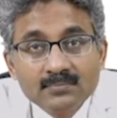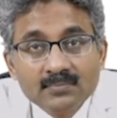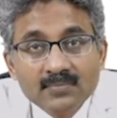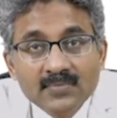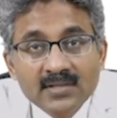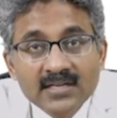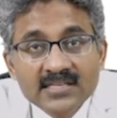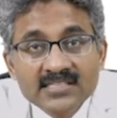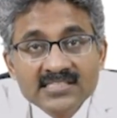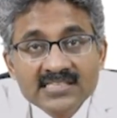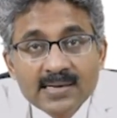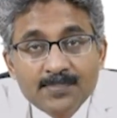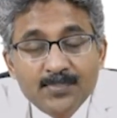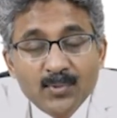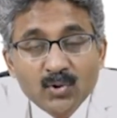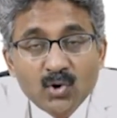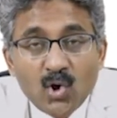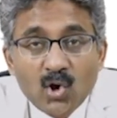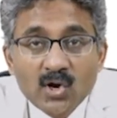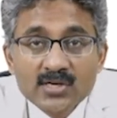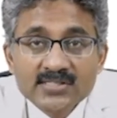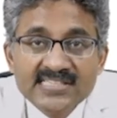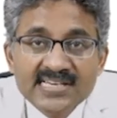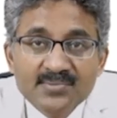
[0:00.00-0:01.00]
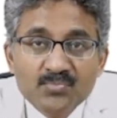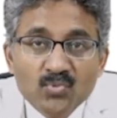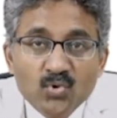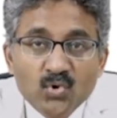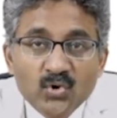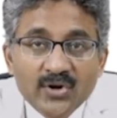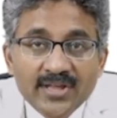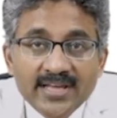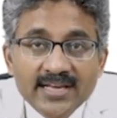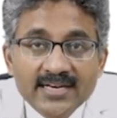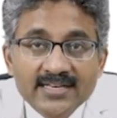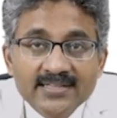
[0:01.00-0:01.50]
In the Streptococcus
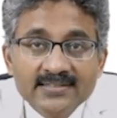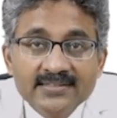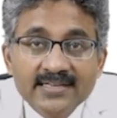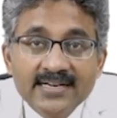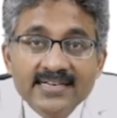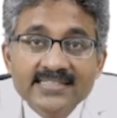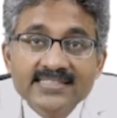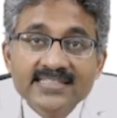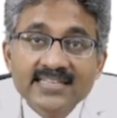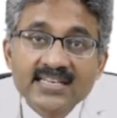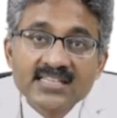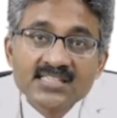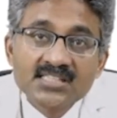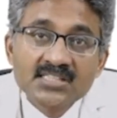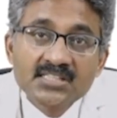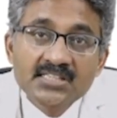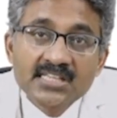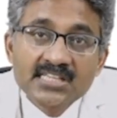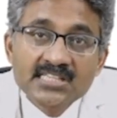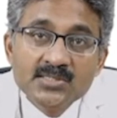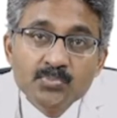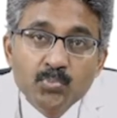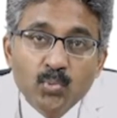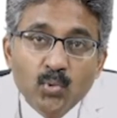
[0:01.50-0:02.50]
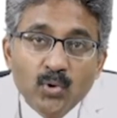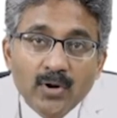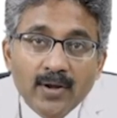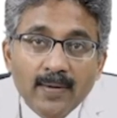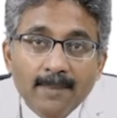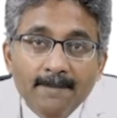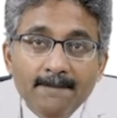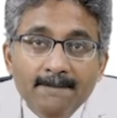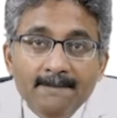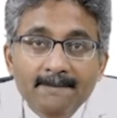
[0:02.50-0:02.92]
pneumonia, it is a rusty sputum.